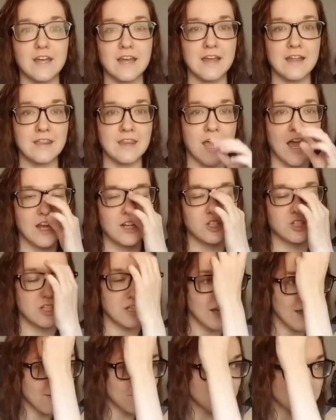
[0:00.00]
and then she
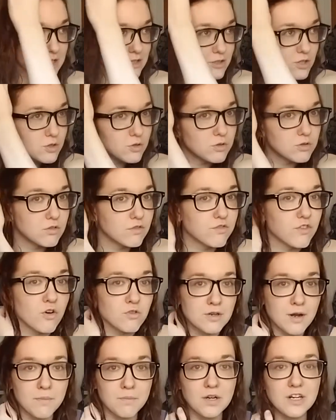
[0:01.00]
gave me 2 phone
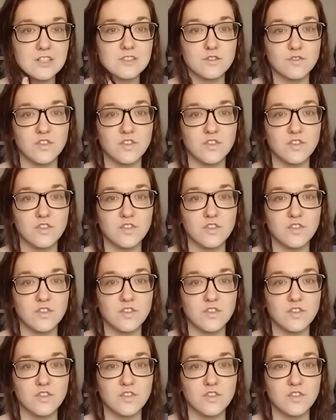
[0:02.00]
numbers